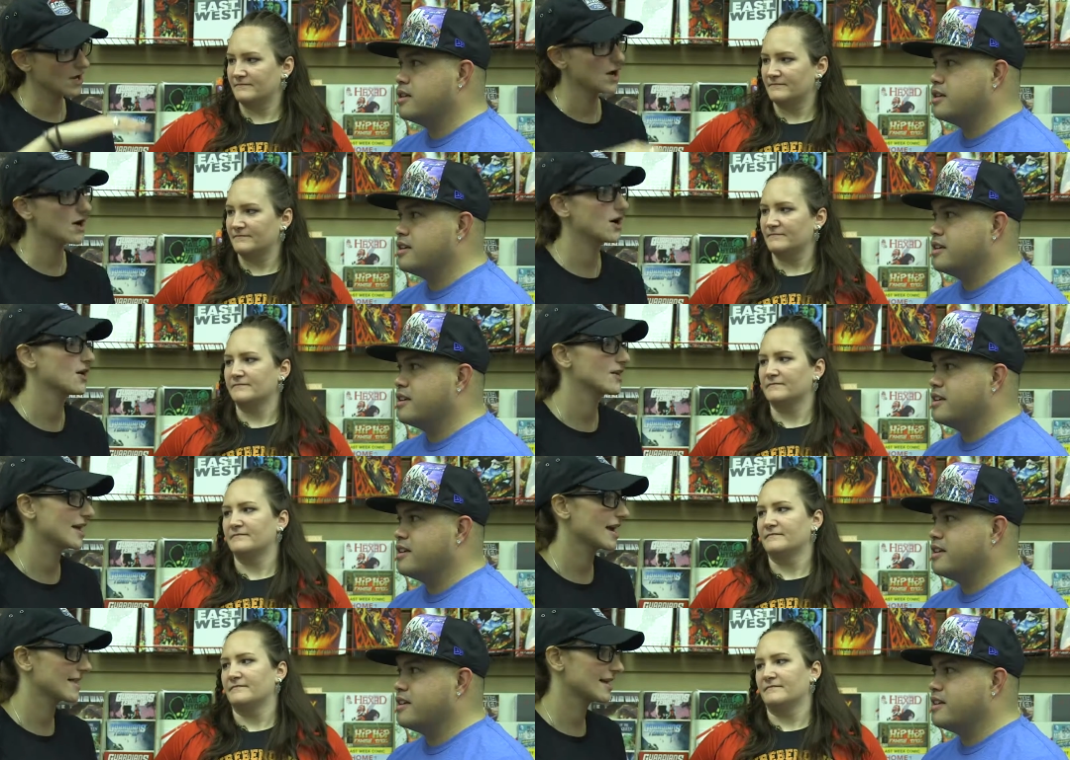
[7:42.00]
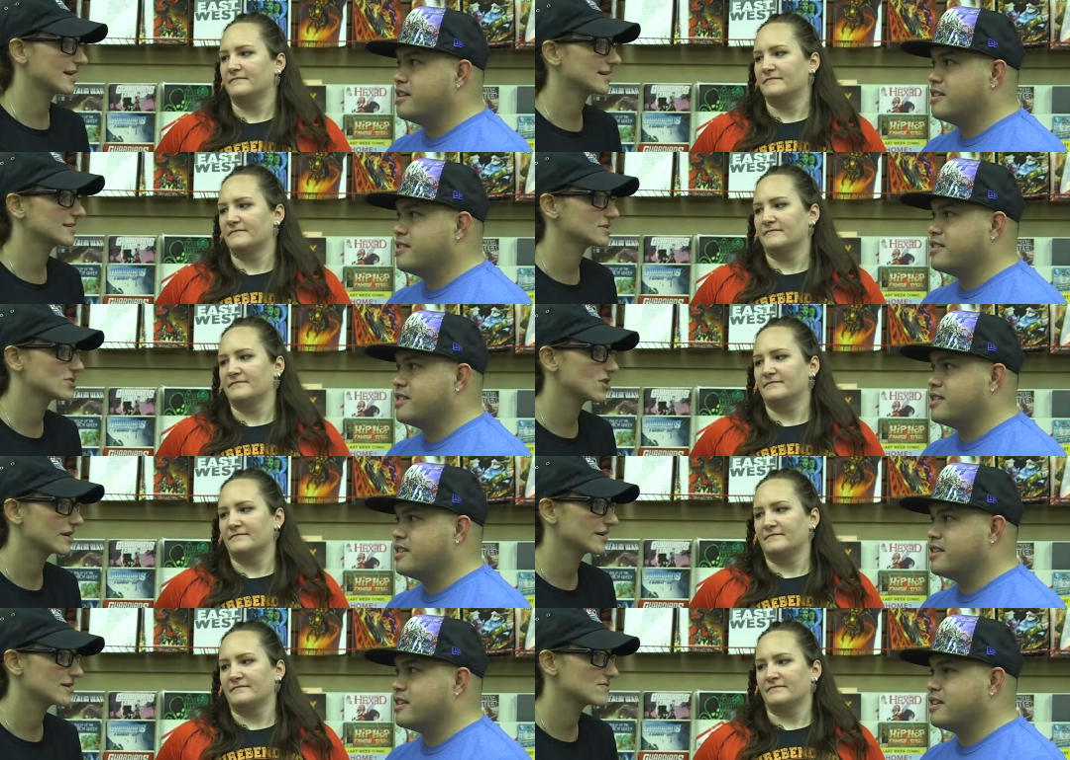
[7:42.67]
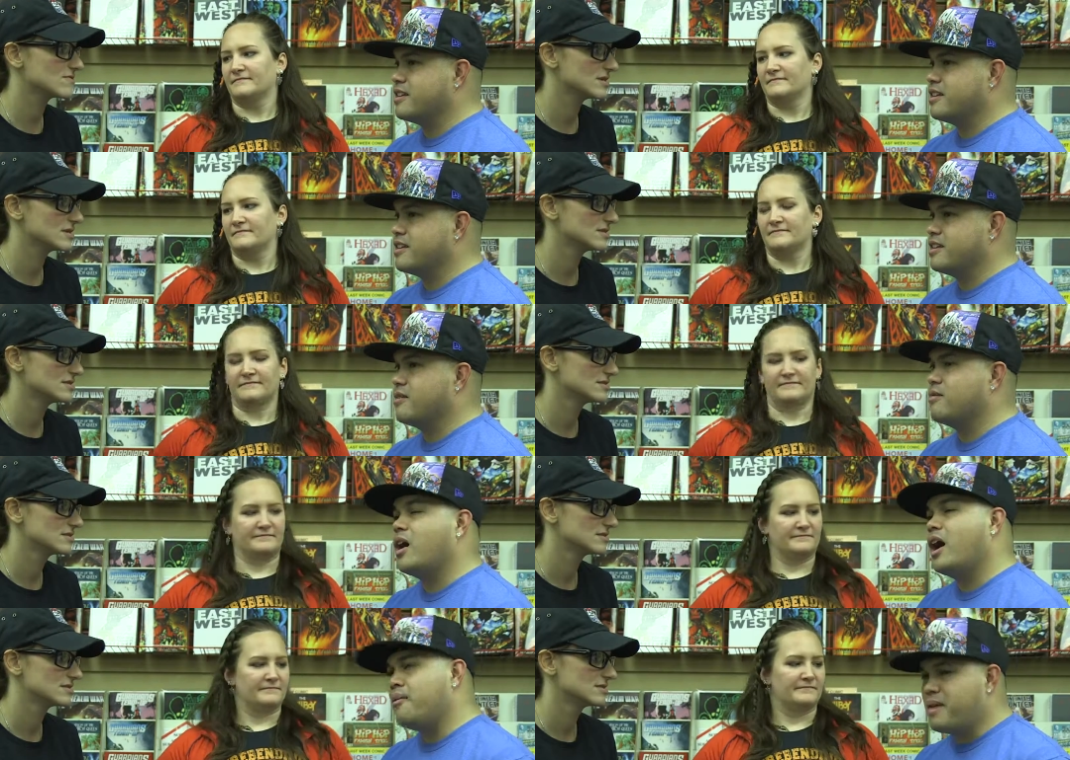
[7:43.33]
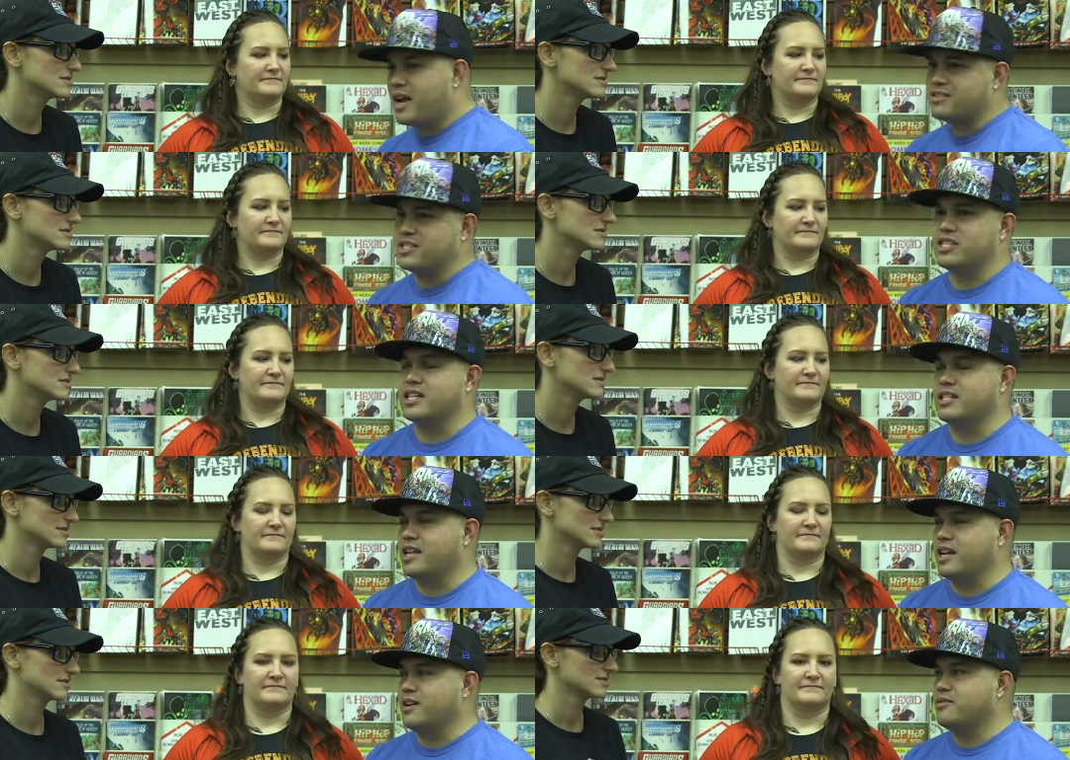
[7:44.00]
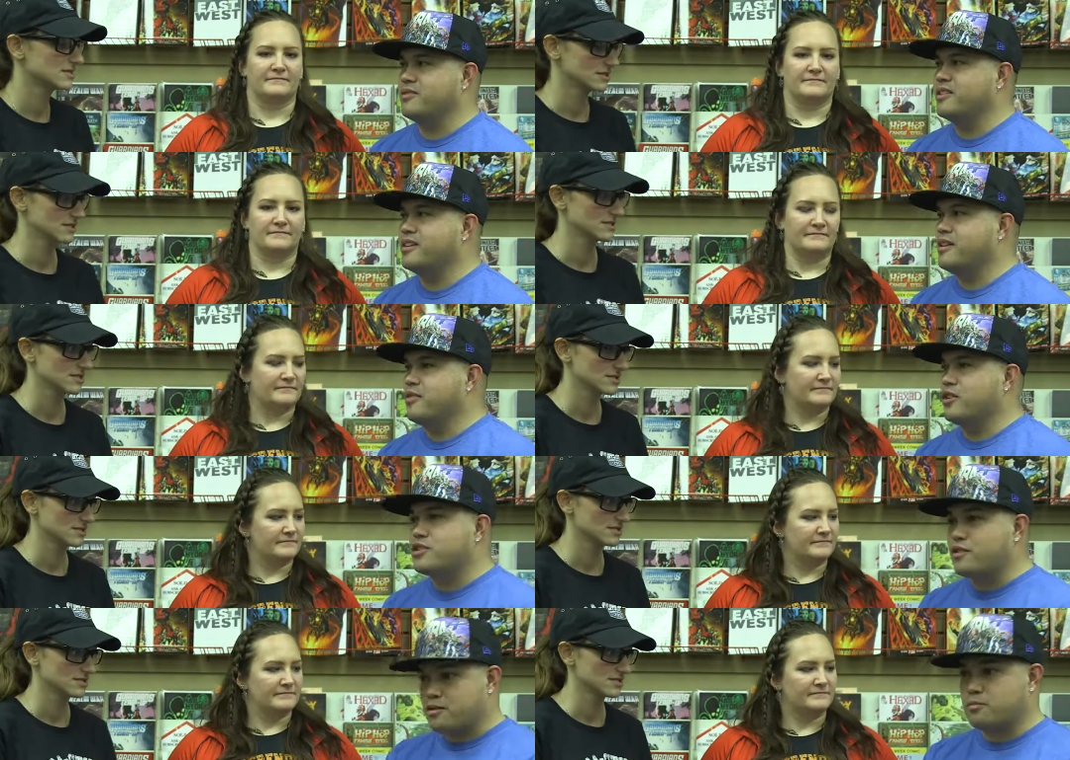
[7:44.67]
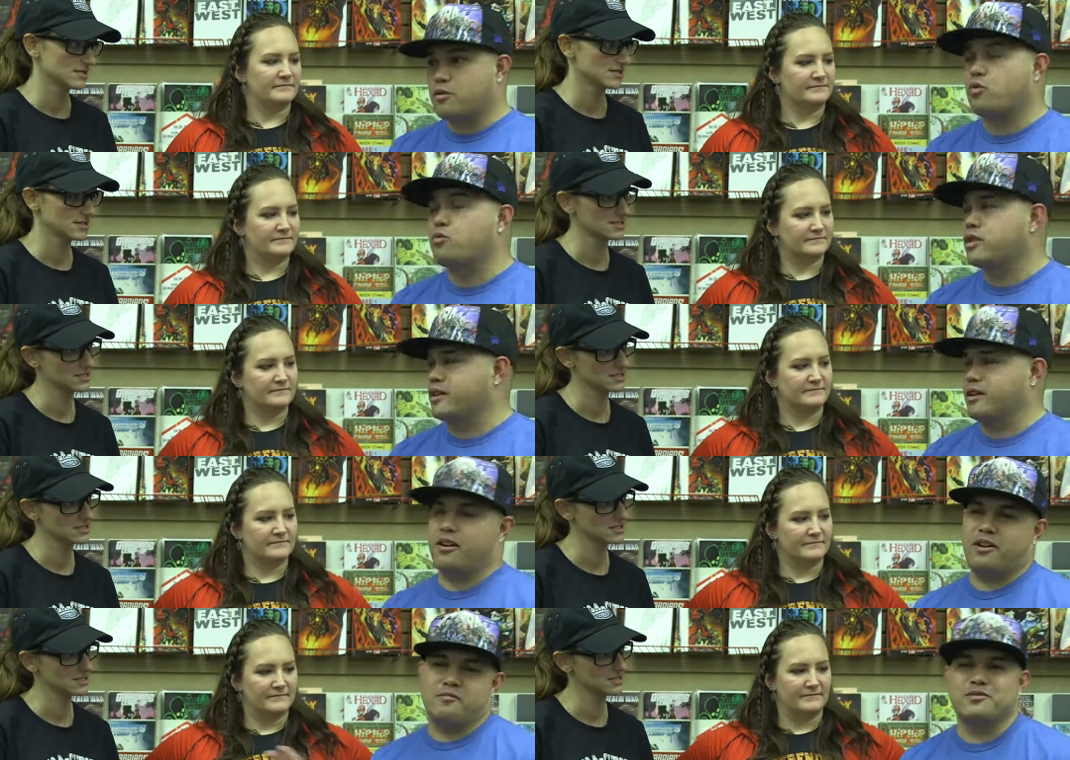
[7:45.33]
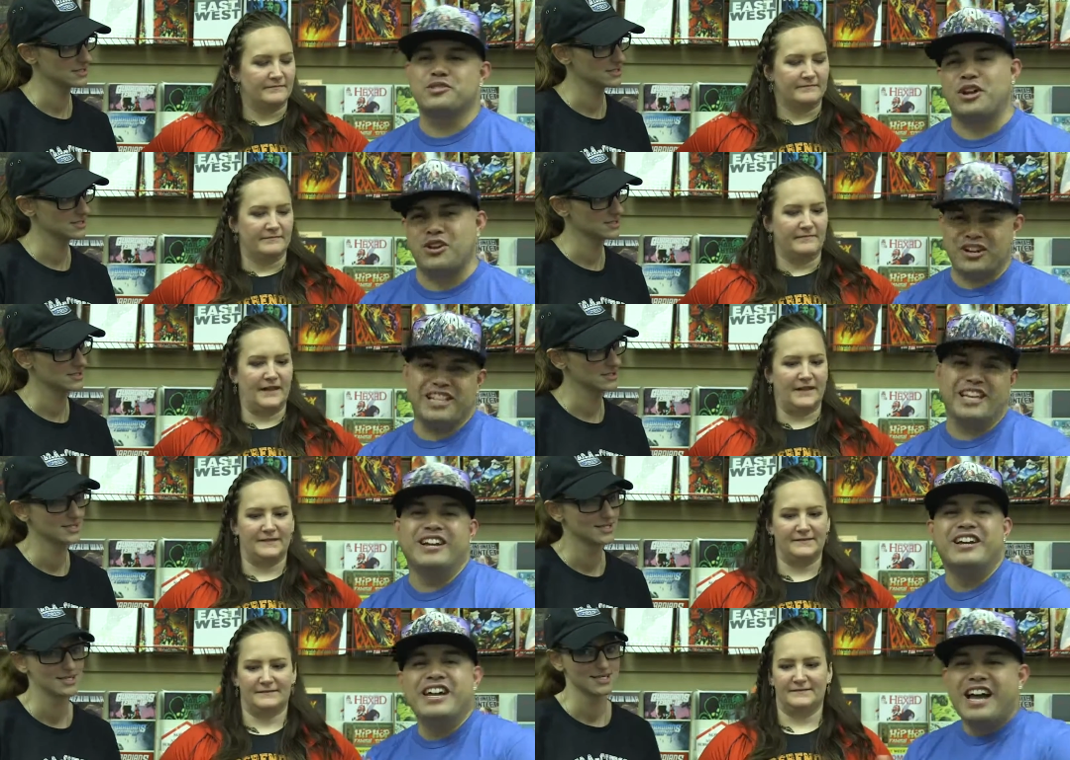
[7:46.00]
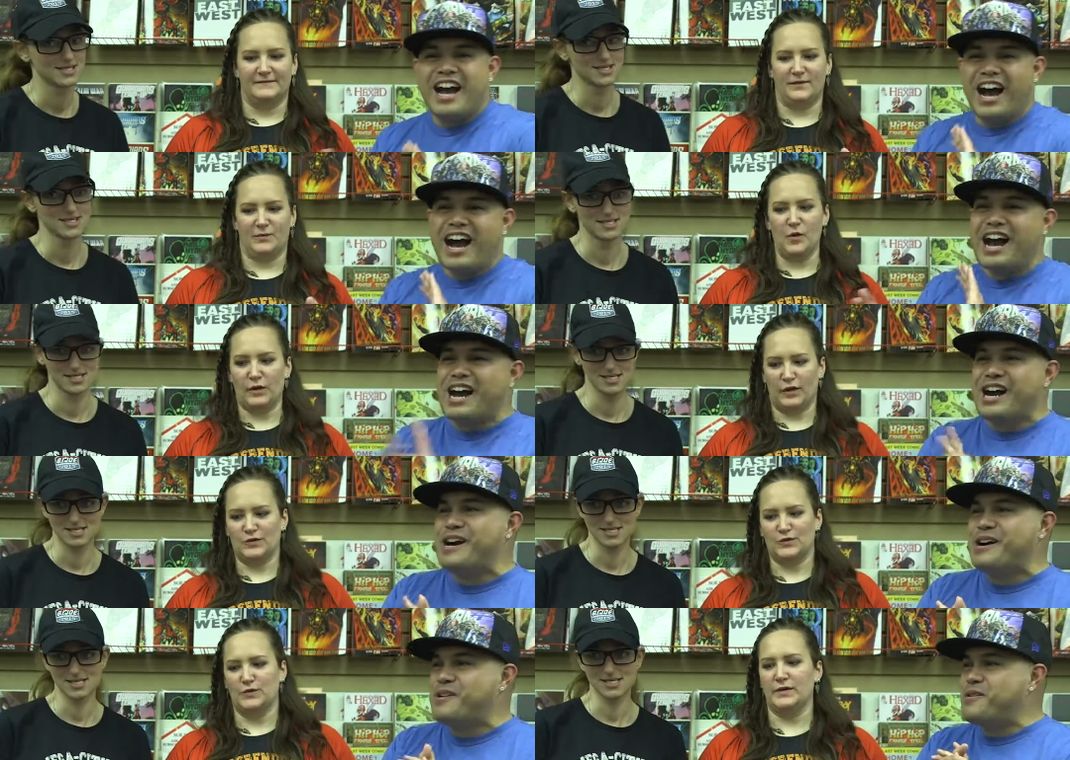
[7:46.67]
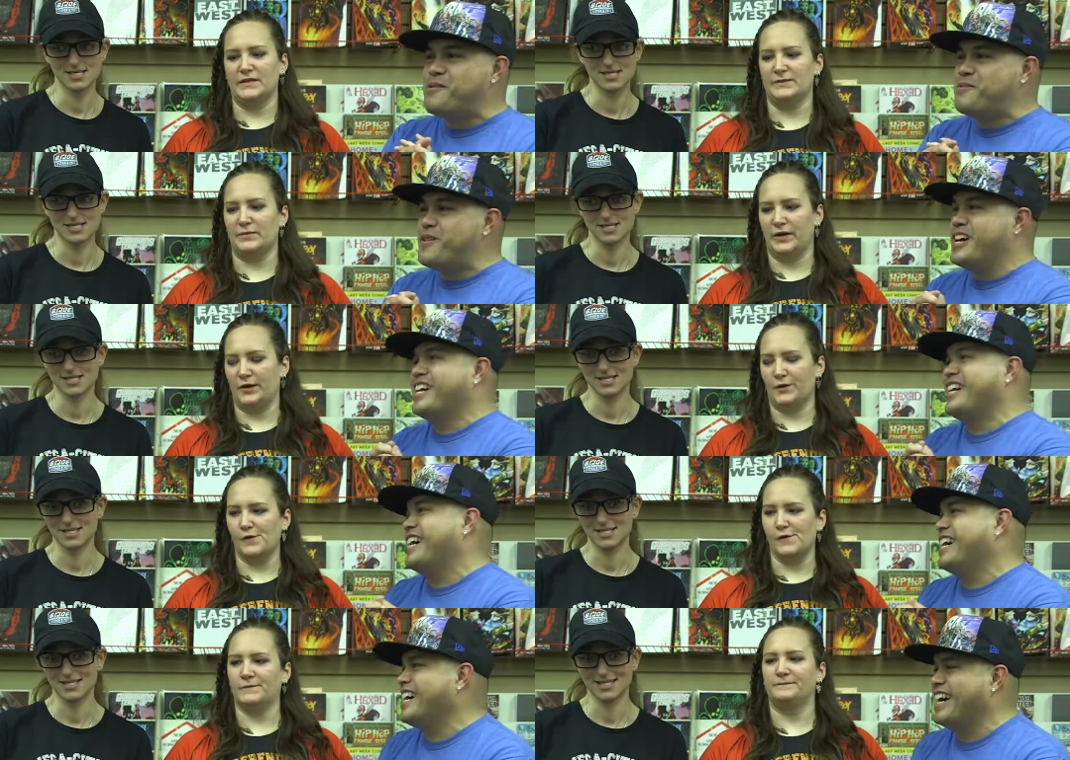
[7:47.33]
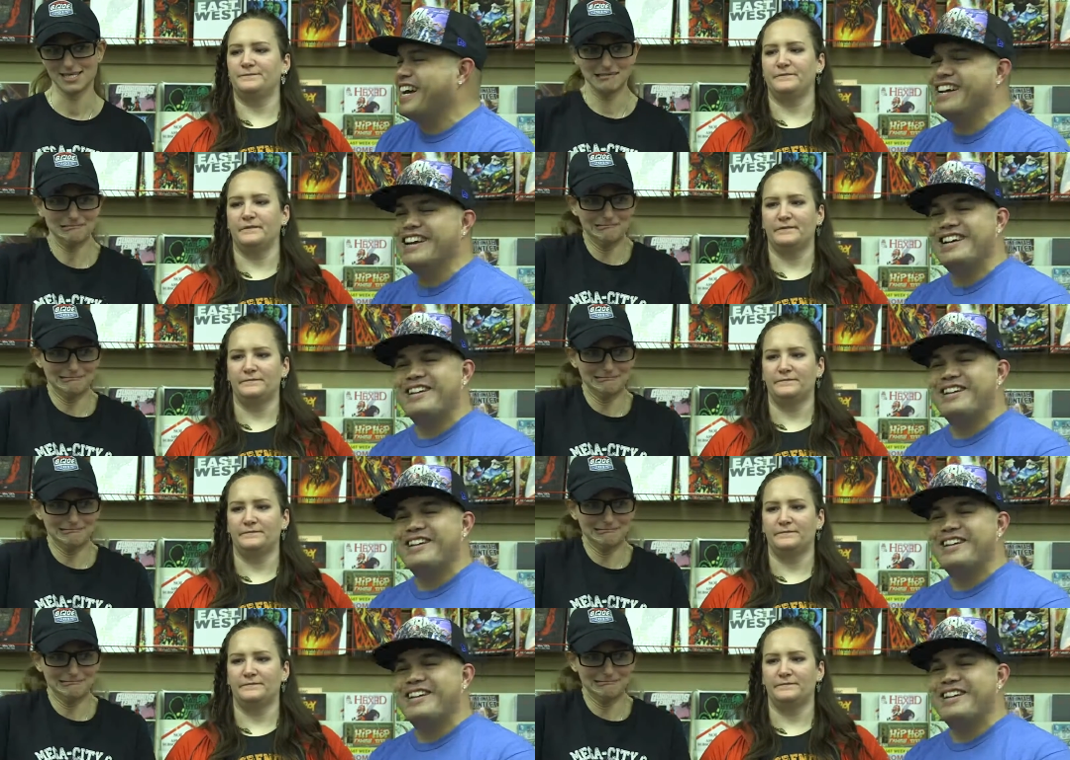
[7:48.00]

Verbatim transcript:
Speaker 1: Oh yeah, I got the Target one. I might have to
Speaker 2: check that out. There's this really. All right, we'll talk about yeah. later. Oh,